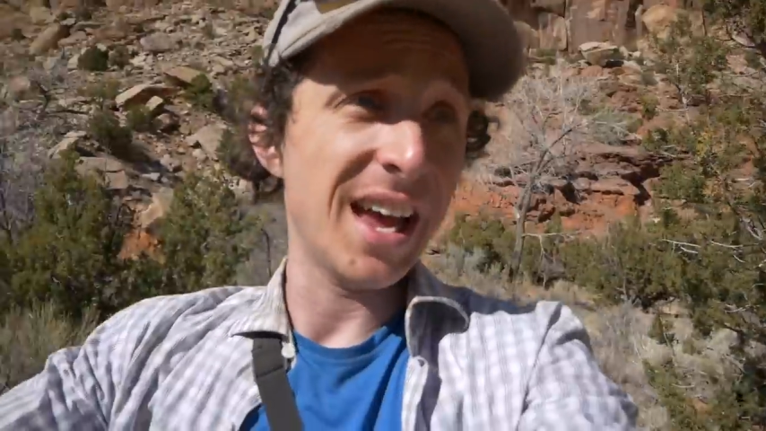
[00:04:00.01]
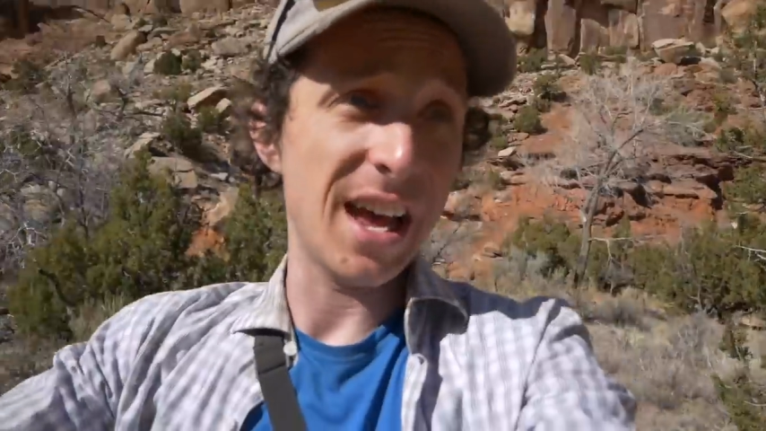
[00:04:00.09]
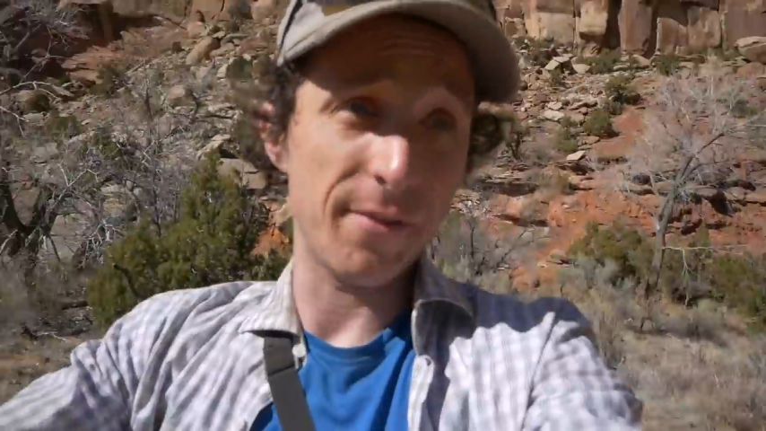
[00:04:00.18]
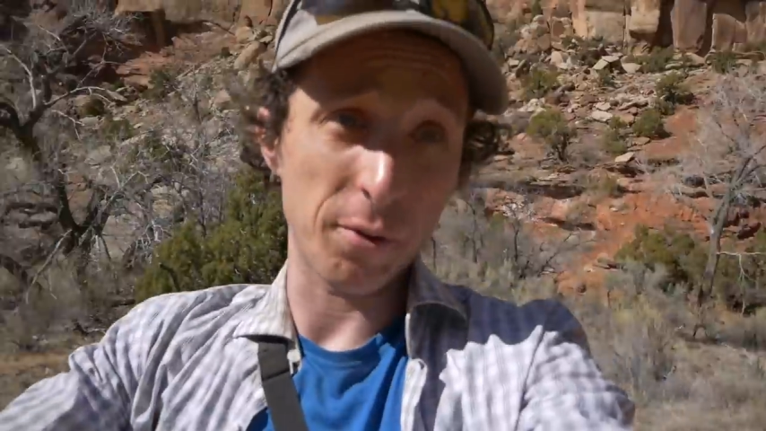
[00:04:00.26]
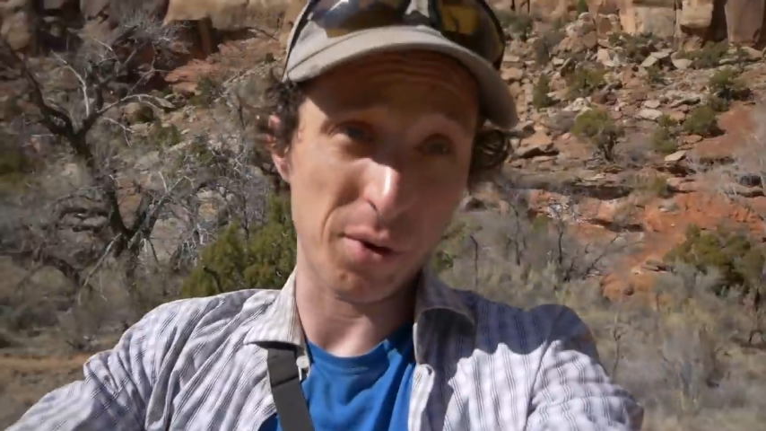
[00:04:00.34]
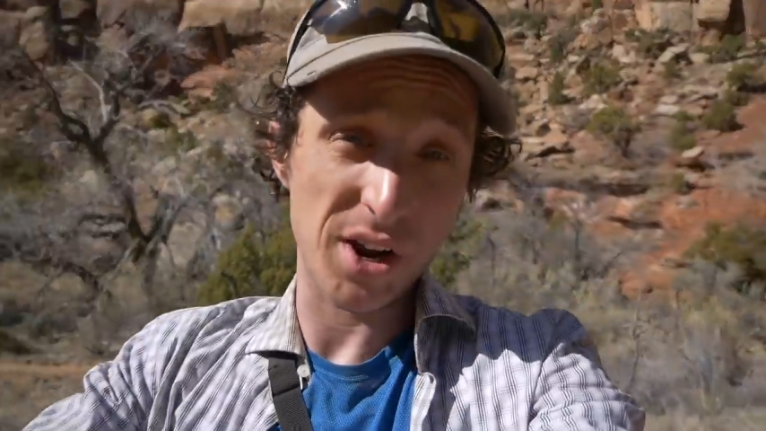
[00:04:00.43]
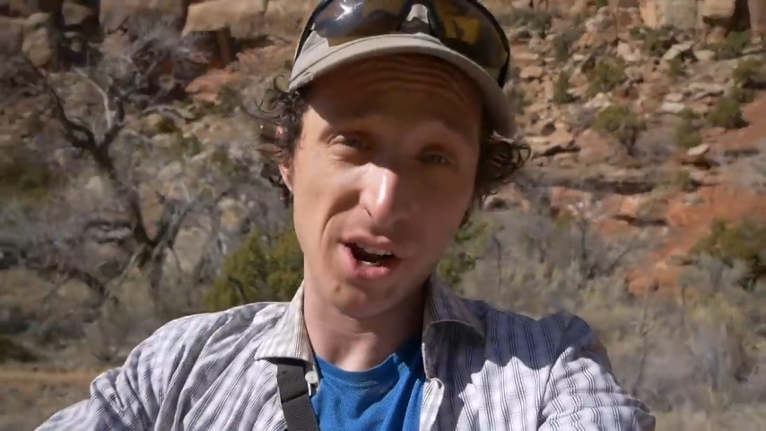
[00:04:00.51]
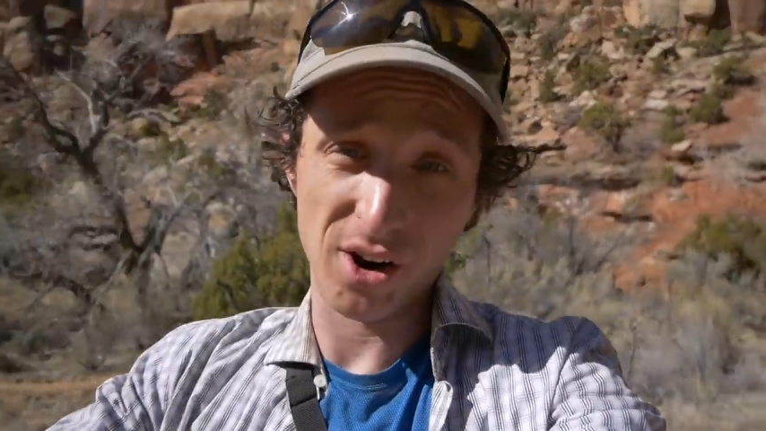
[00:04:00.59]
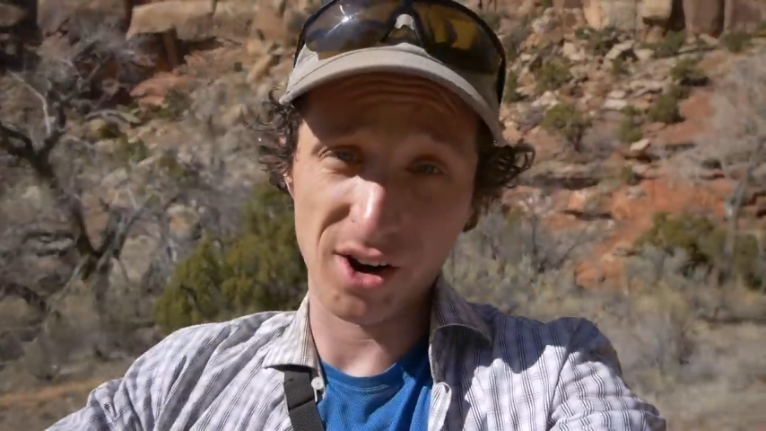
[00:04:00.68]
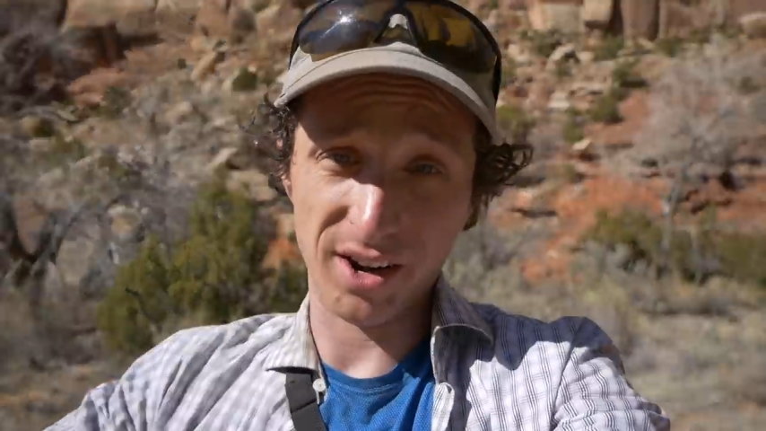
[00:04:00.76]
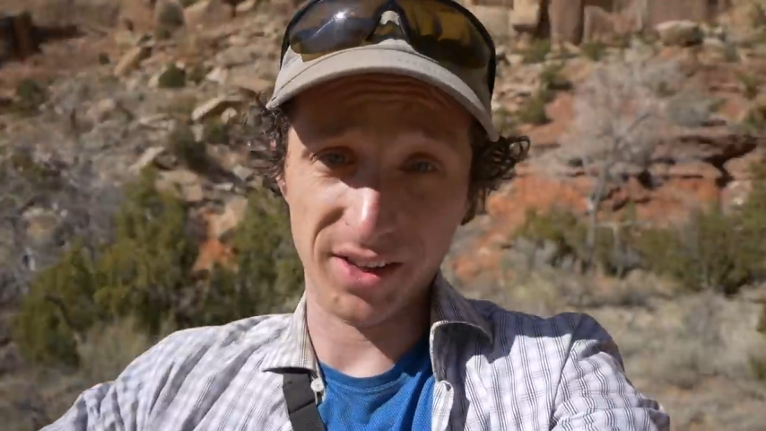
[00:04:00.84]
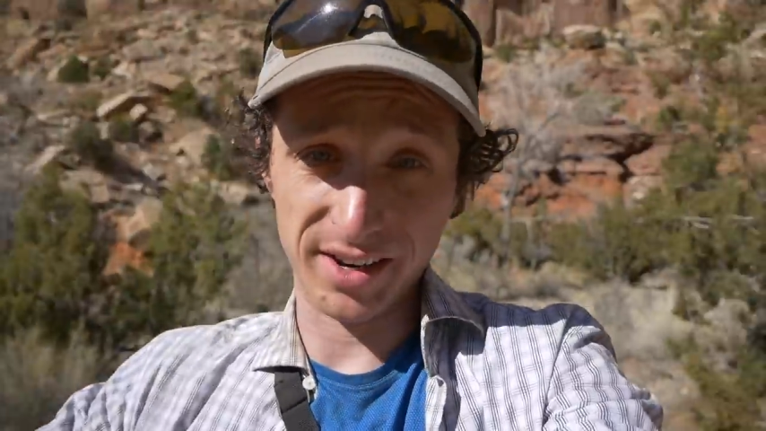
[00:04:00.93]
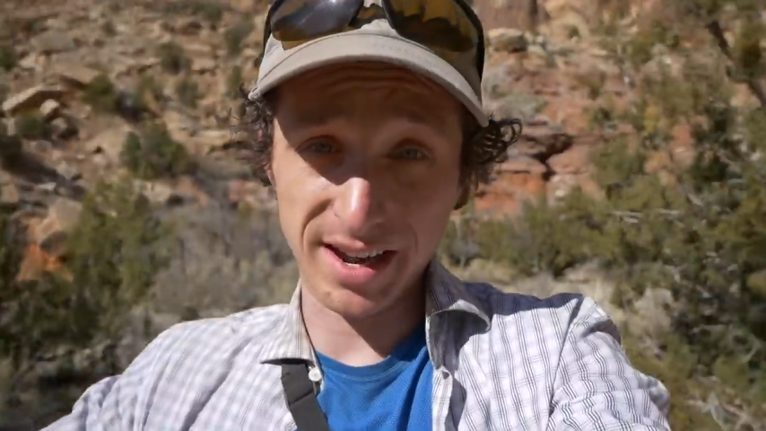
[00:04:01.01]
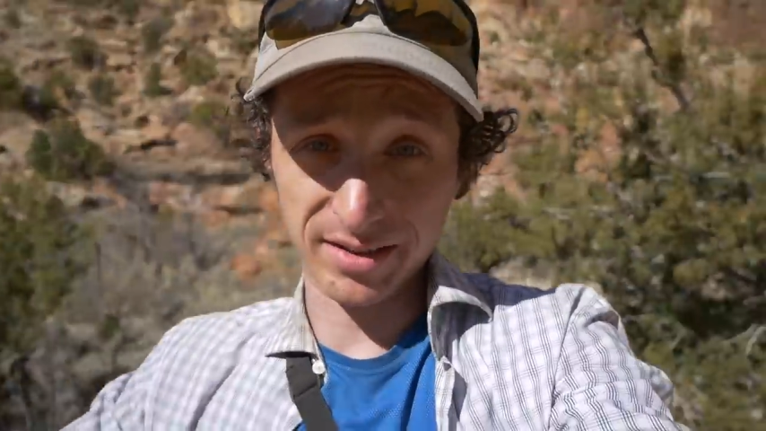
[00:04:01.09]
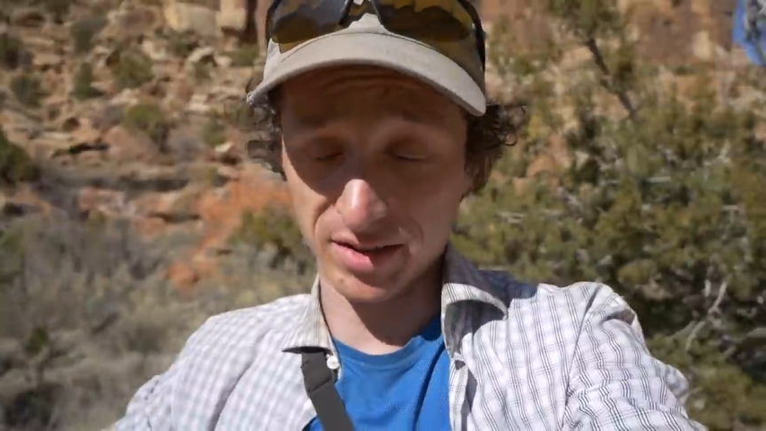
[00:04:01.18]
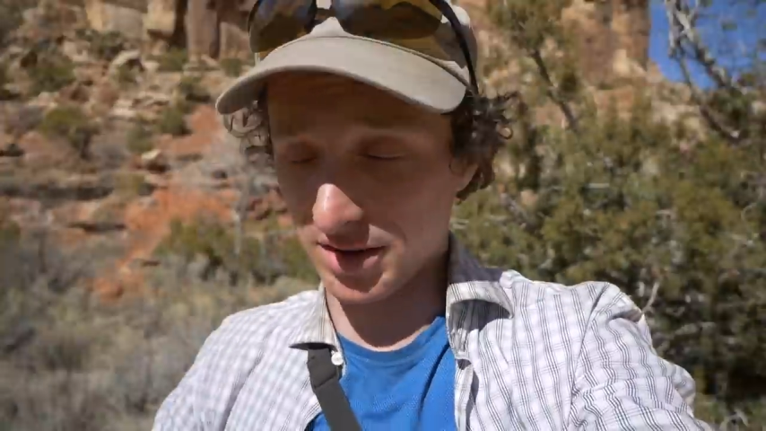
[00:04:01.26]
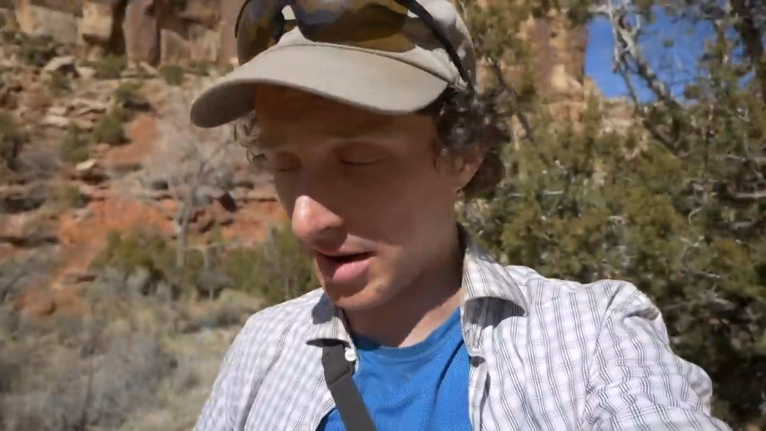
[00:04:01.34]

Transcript: if it were here in the desert,